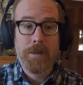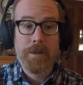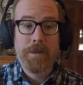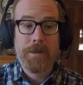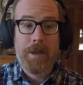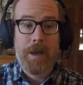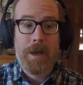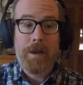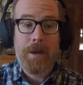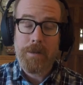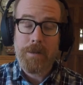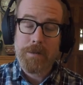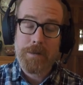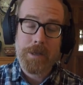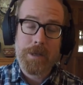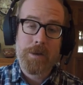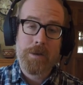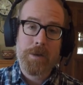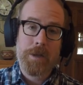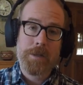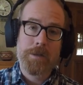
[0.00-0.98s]
another
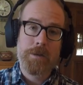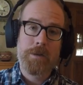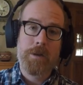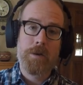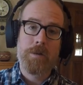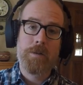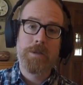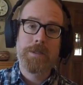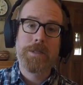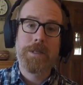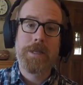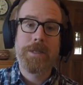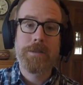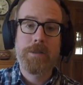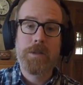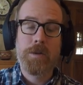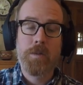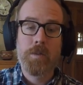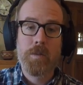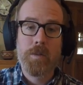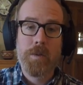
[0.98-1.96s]
thing you need to notice is
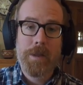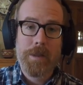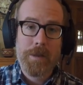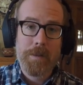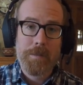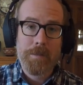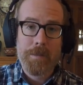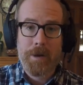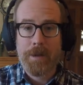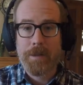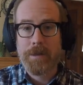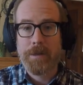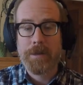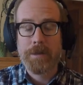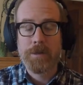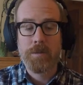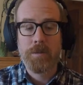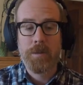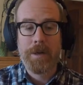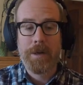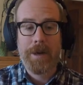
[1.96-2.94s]
the rhythm on
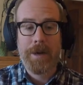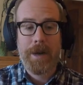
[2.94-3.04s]
this one.